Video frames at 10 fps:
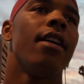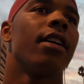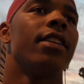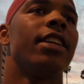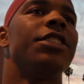
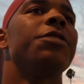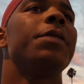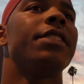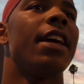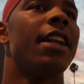Because I've just
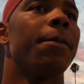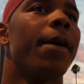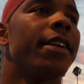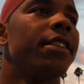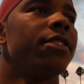been standing at
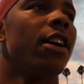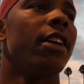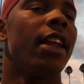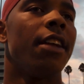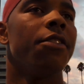practice.
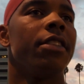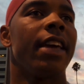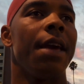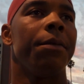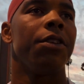Now that I know the
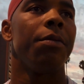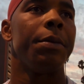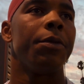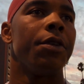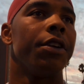game a little
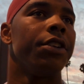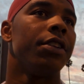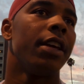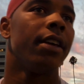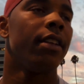bit more, you
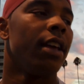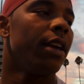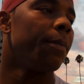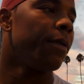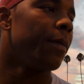know, they
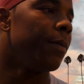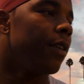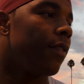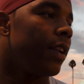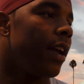implement
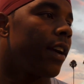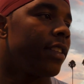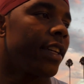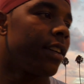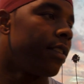me over there
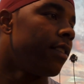because I